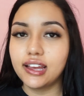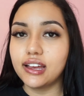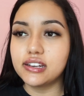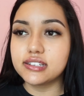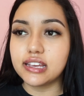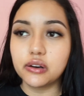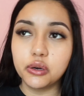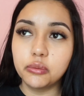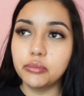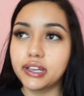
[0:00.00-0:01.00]
I don't
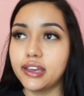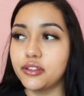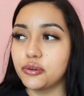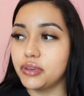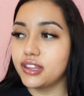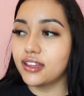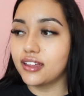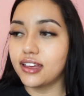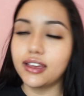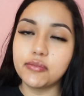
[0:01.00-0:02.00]
know, me quedé dormida.
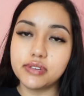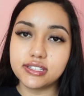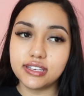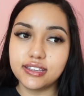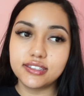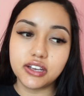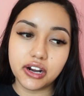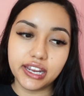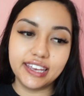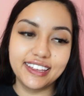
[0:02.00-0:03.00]
I got busy, sorry.